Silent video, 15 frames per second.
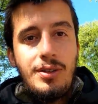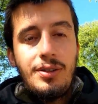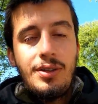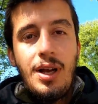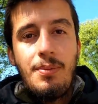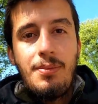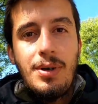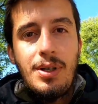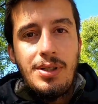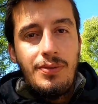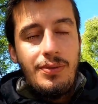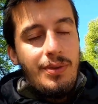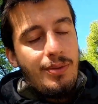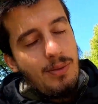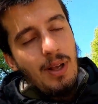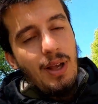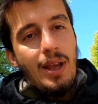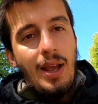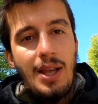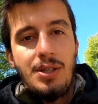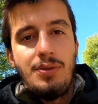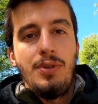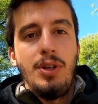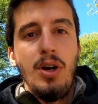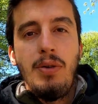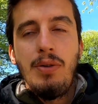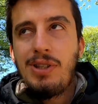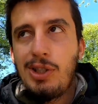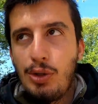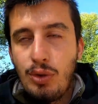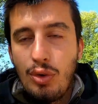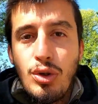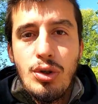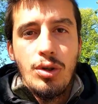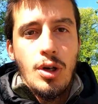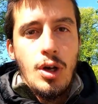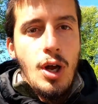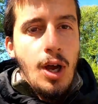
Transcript: numbers. As we know, it's 2.